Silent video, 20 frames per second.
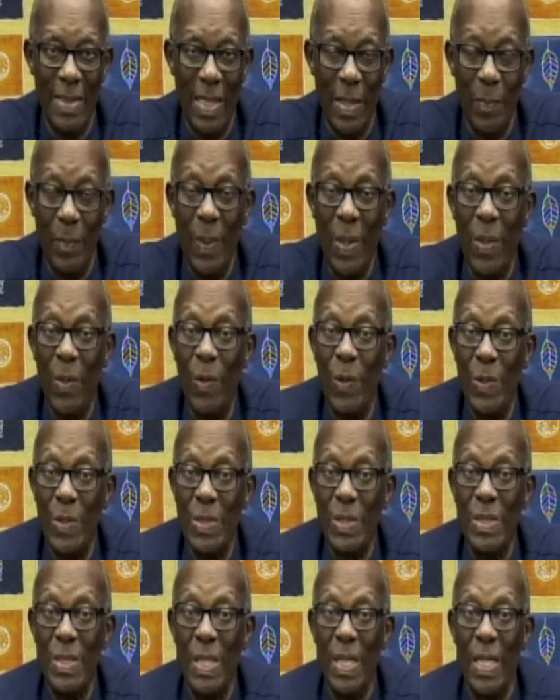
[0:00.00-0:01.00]

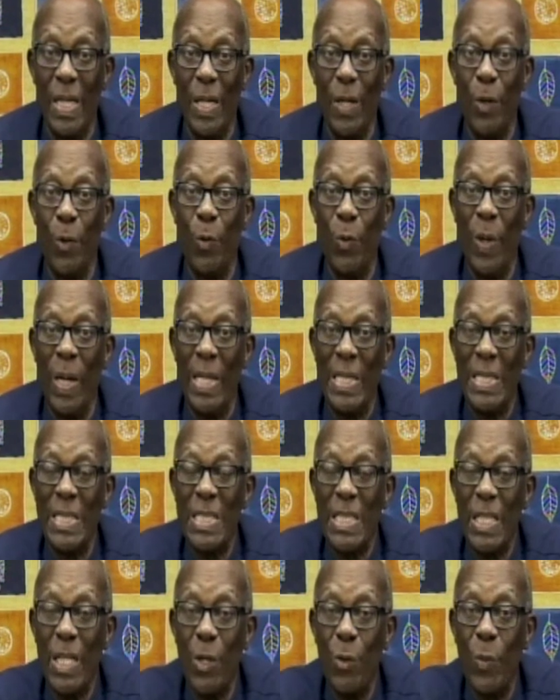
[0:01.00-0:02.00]
because
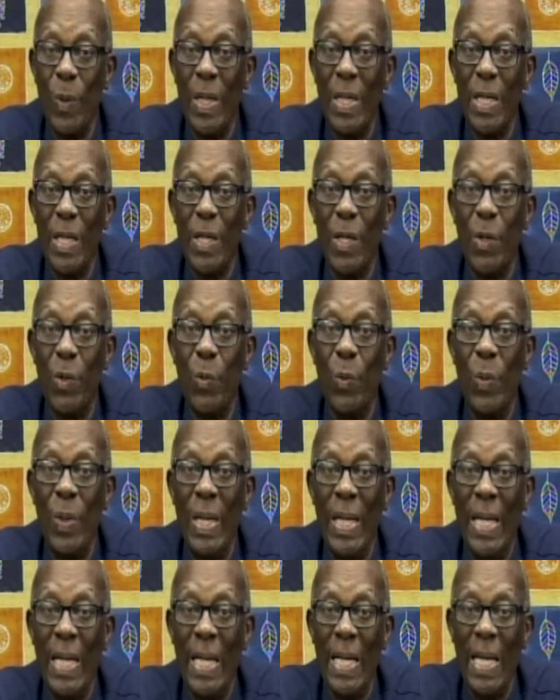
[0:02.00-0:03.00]
grandchildren can
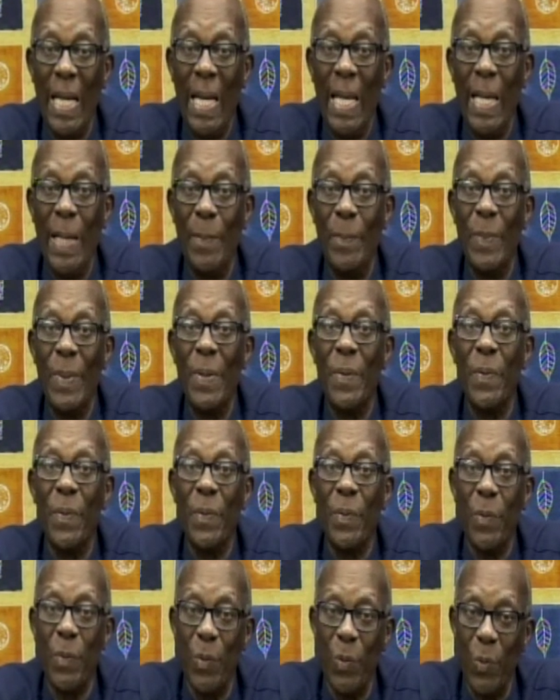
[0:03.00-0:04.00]
only claim
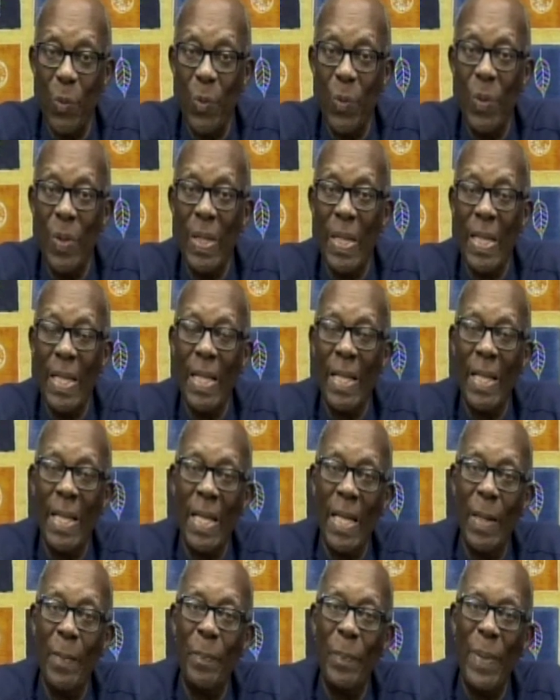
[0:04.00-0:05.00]
through
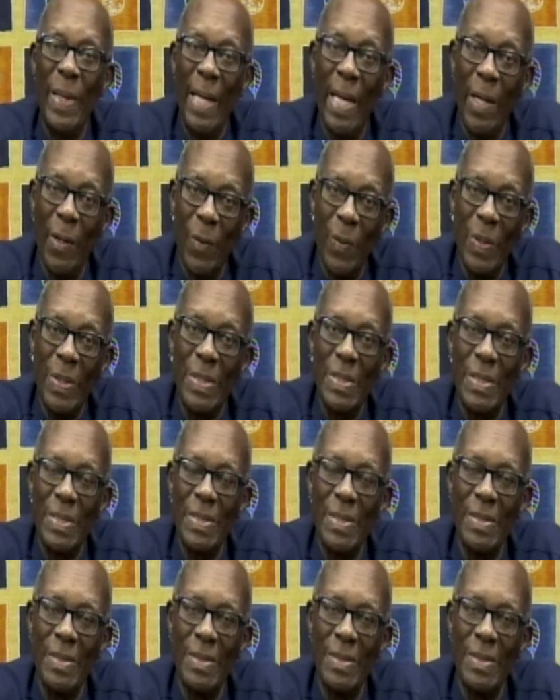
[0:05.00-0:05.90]
their parents